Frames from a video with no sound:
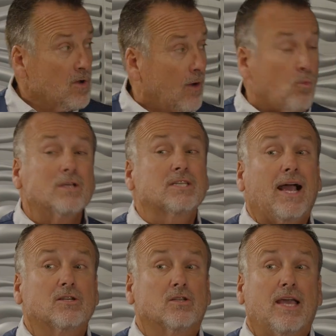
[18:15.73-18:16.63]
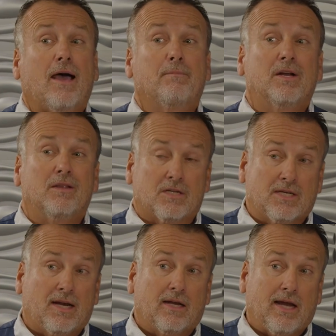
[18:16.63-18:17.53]
on what's actually happening in the
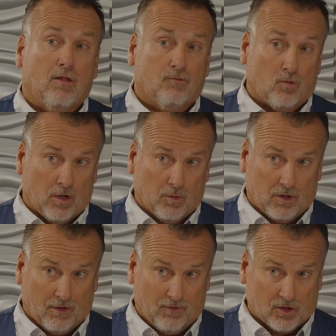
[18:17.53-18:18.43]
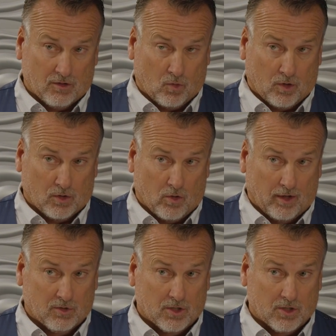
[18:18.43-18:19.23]
state of California with the eviction moratorium.